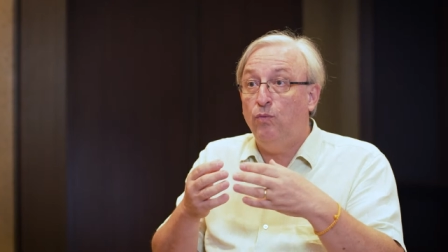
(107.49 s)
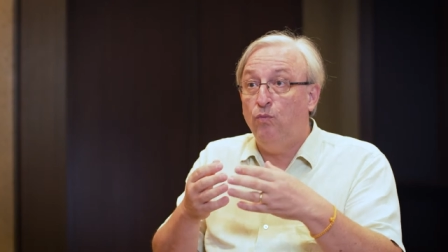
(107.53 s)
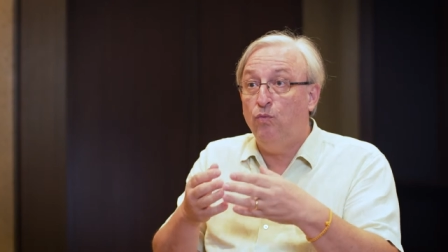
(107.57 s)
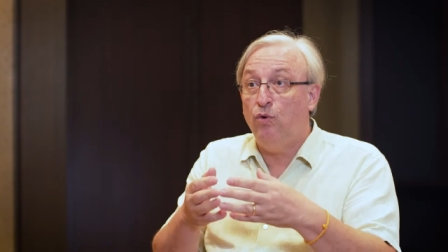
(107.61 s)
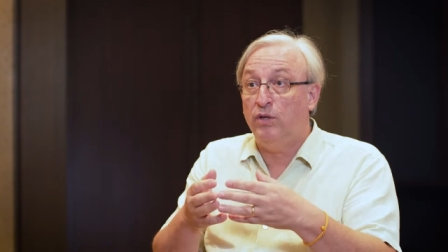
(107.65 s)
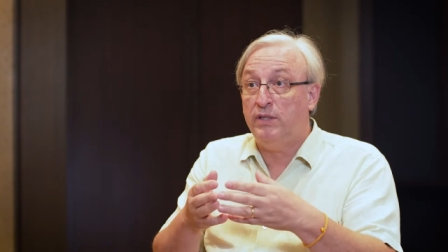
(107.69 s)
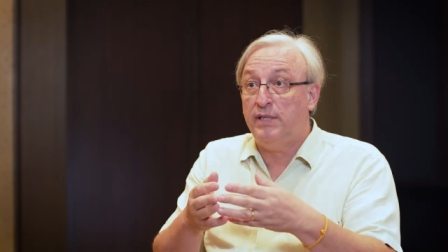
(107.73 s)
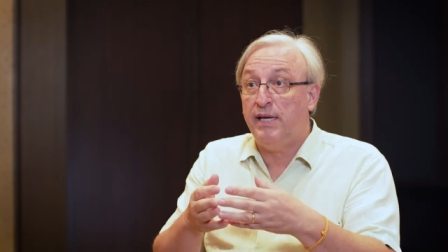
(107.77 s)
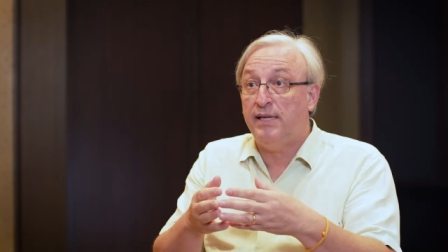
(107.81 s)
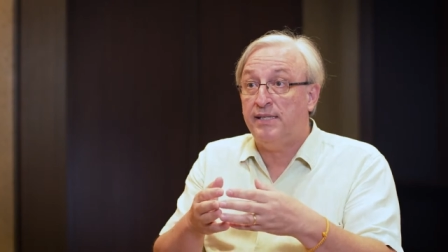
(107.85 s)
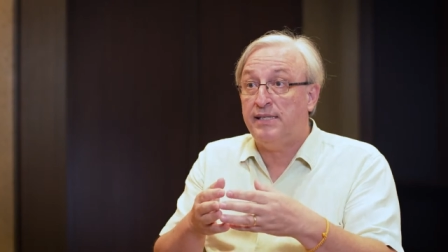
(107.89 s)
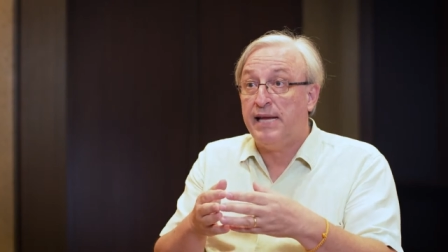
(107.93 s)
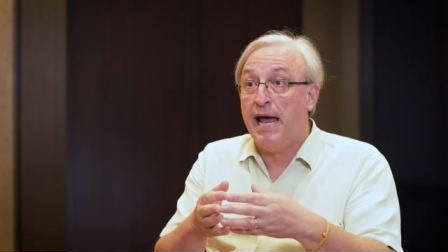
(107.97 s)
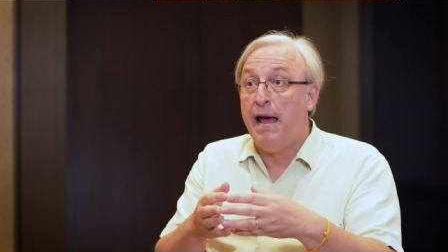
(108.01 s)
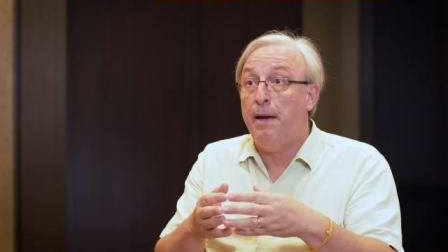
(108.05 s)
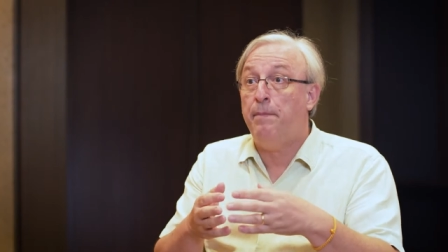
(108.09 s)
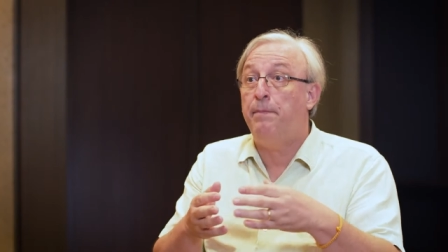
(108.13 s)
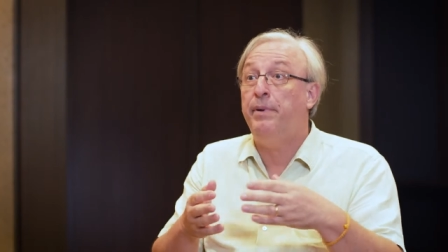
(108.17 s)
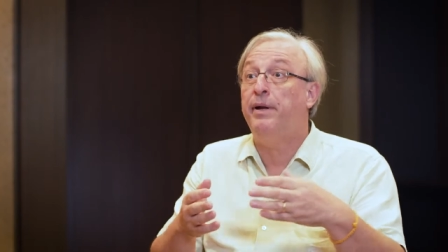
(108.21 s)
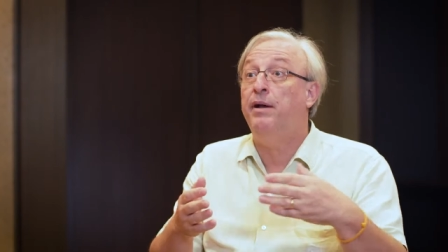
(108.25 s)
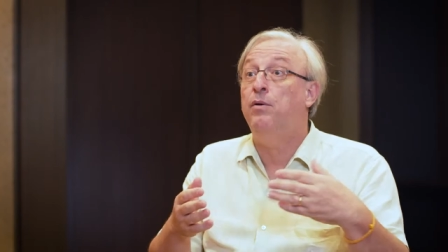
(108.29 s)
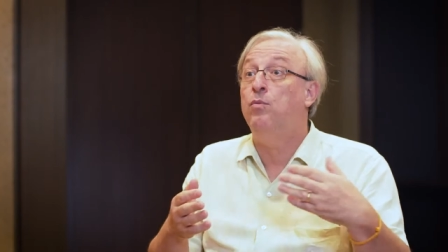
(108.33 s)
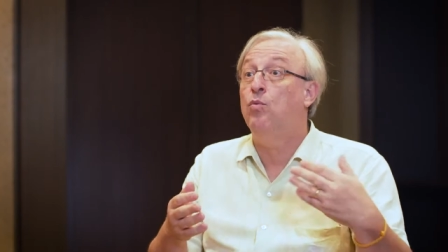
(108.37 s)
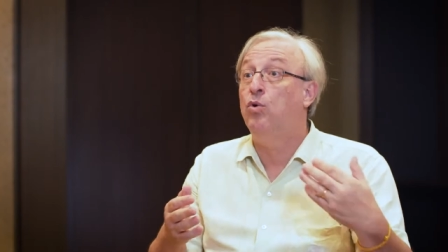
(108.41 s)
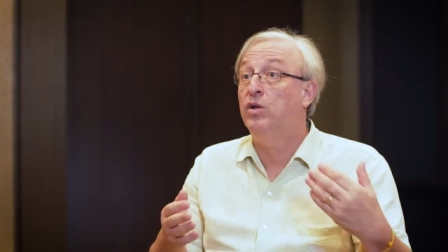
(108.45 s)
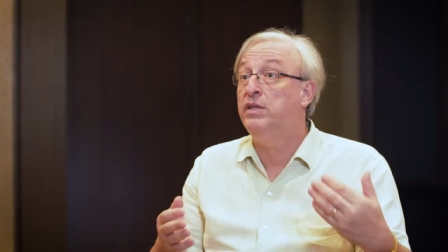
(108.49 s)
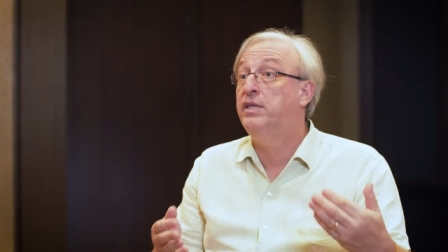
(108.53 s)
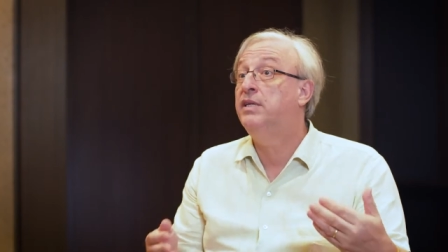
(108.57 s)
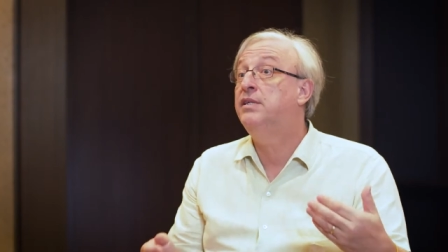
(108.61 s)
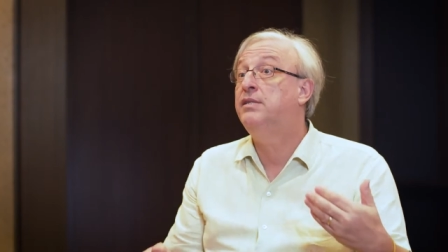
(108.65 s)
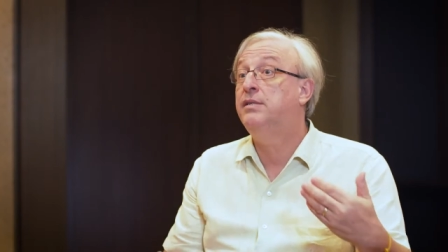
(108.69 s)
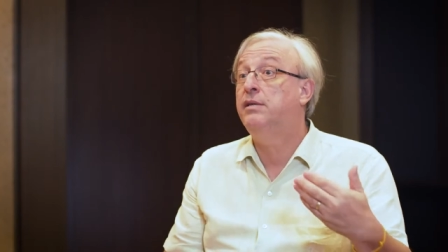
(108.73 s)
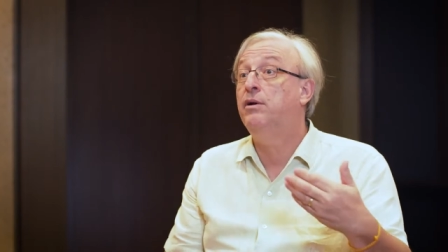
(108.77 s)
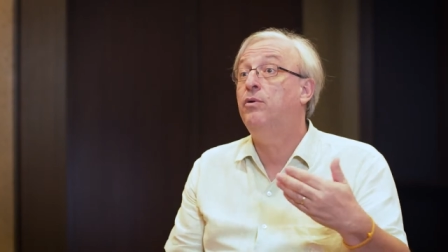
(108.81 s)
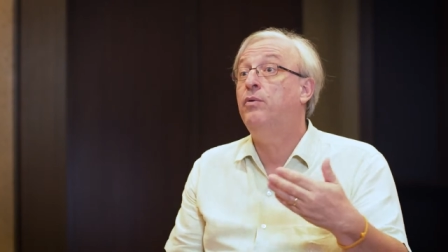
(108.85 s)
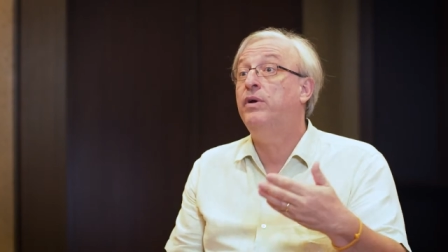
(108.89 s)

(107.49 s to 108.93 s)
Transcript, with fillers: what has happened and what is the